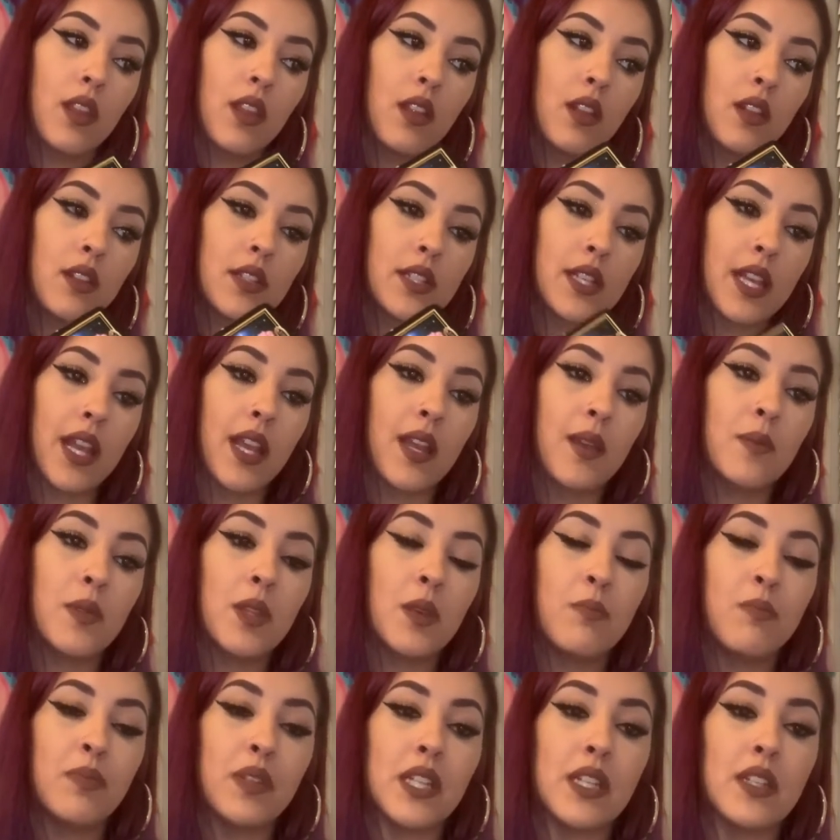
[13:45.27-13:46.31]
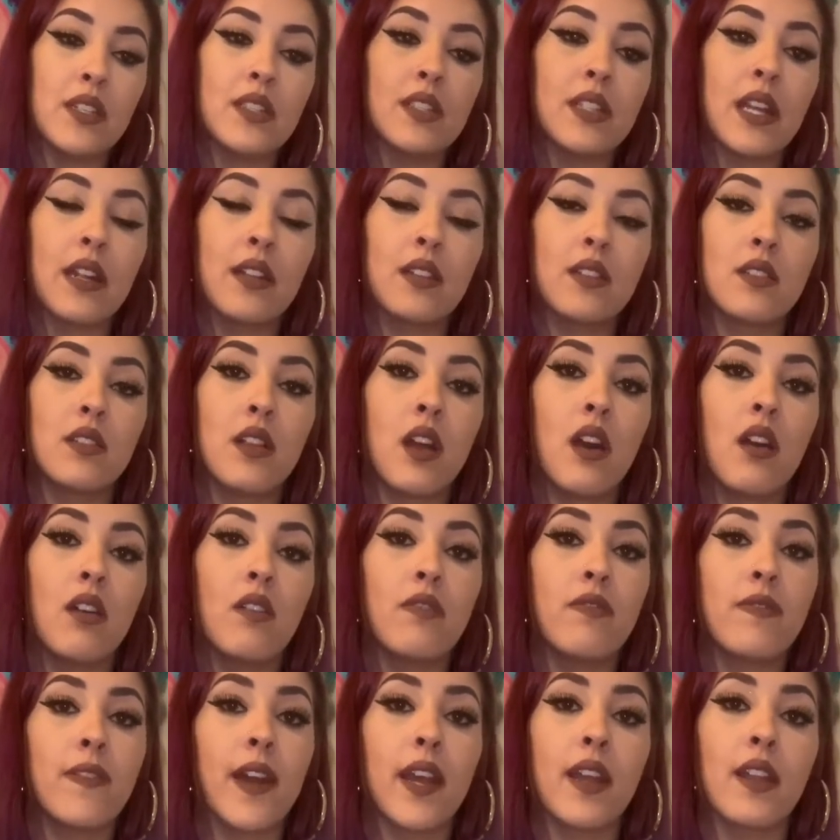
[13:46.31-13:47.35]
Tame the beast that is not
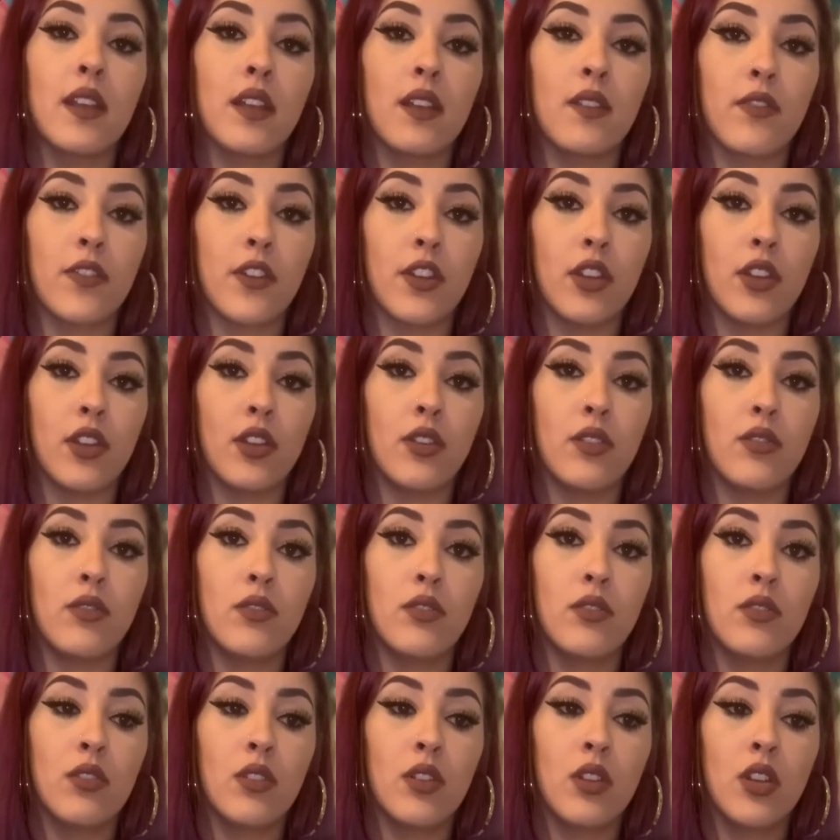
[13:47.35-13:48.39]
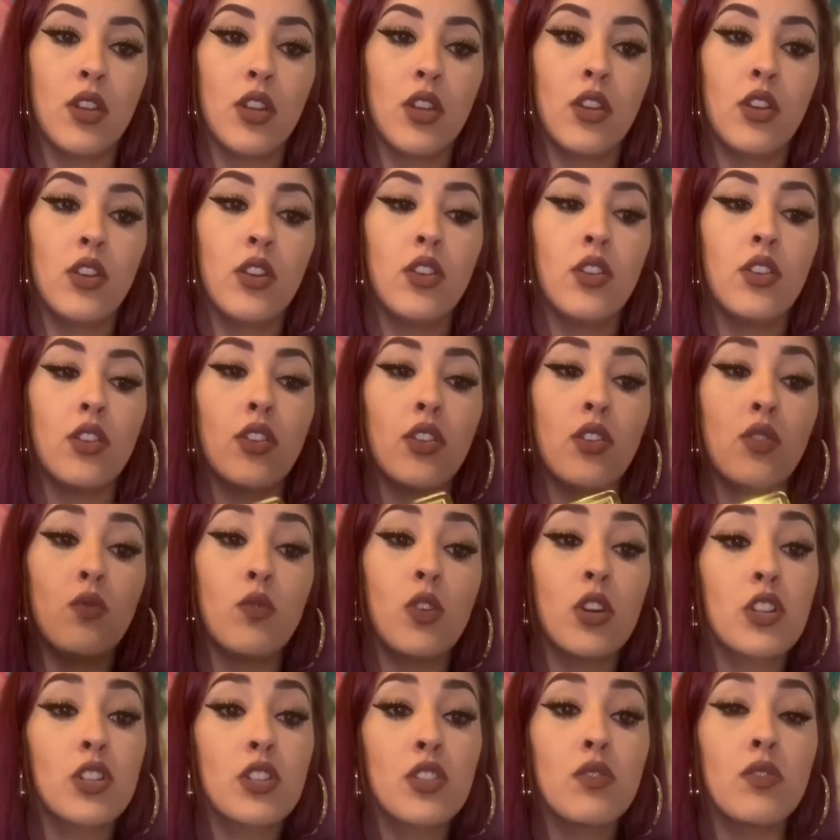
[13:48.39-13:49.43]
fighting for you. You
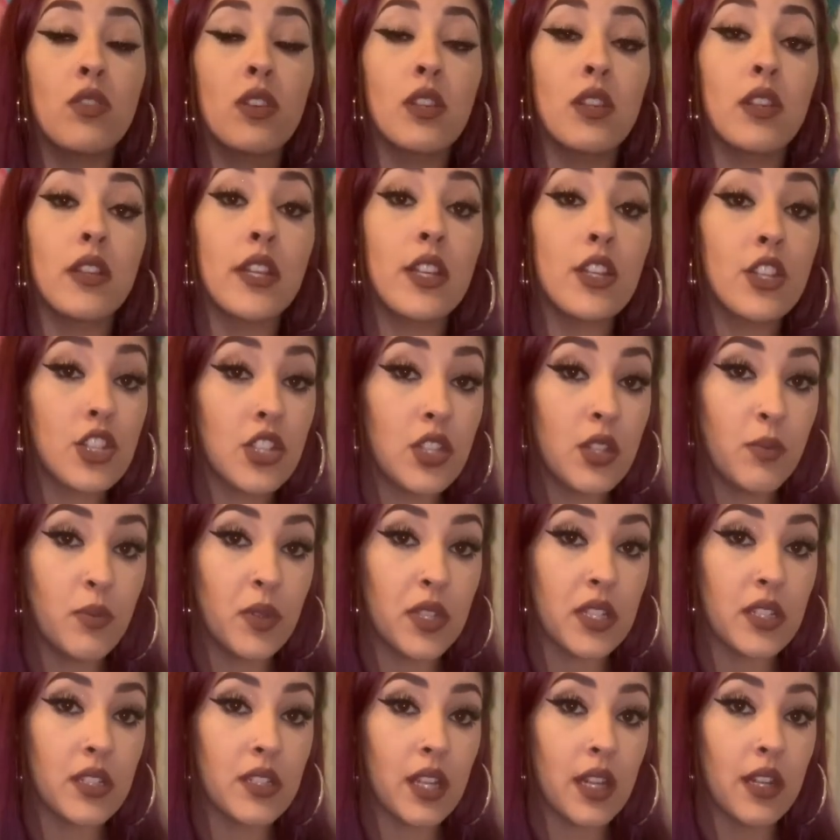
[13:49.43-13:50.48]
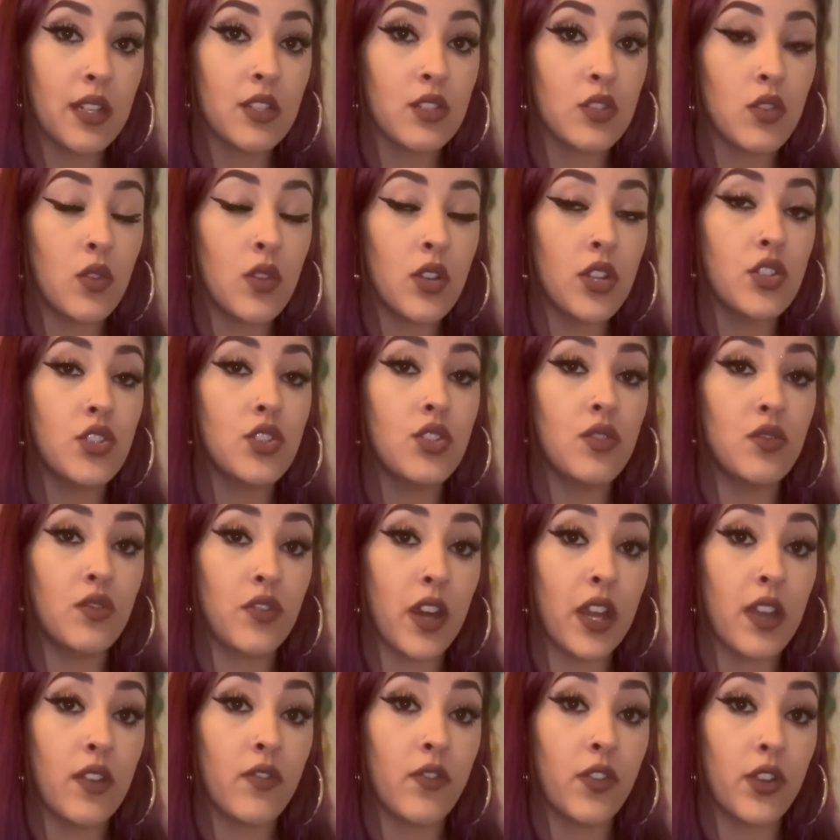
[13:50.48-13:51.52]
want to unleash the beast that is going to
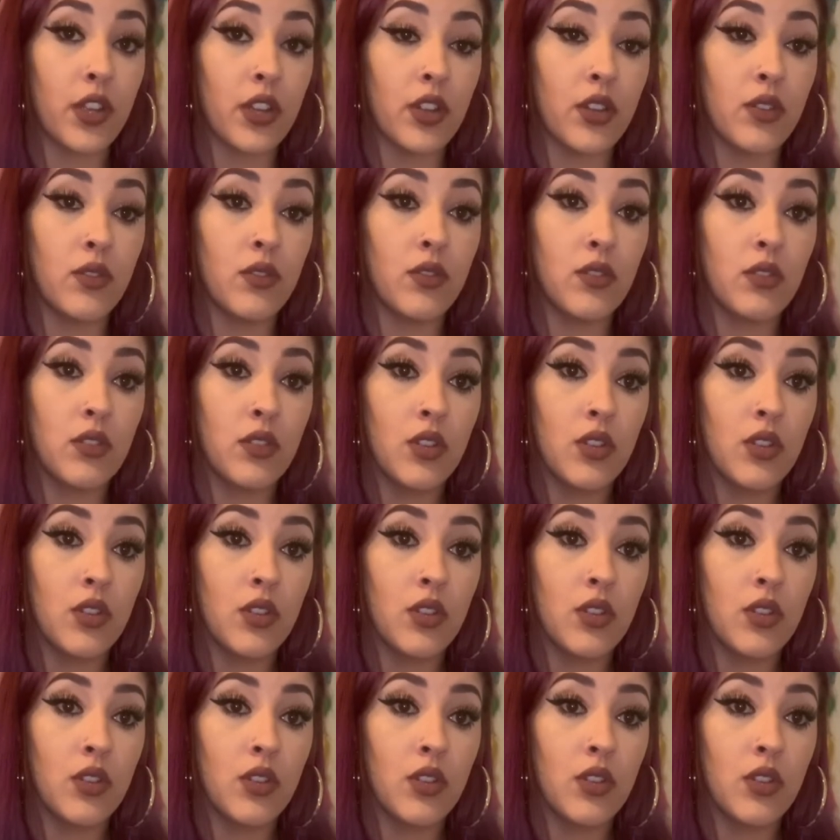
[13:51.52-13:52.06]
fight for you.